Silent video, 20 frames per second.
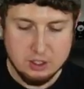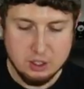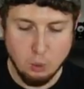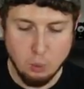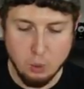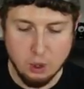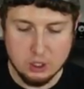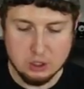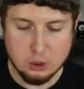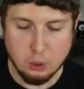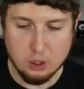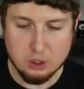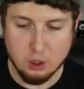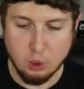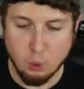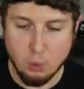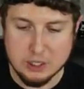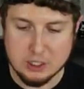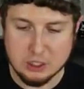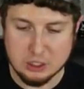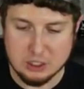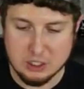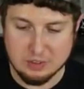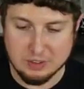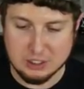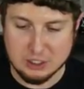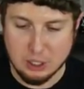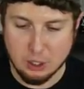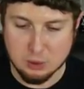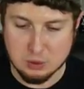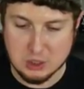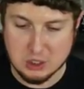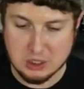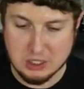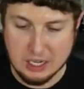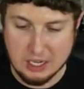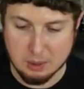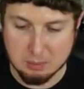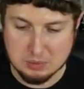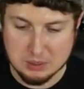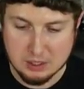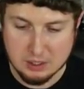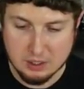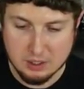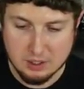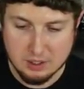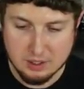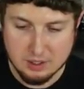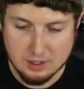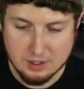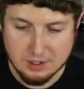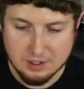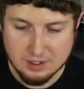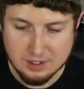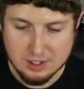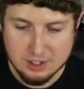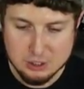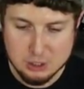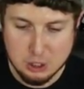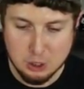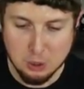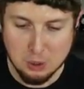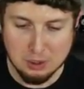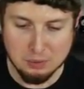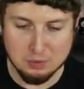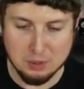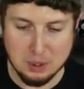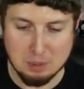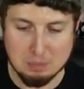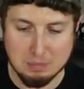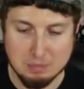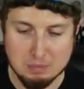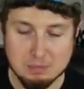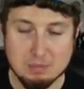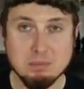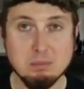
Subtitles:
The Wartortle Wizards of the Coast stamped. Two of them.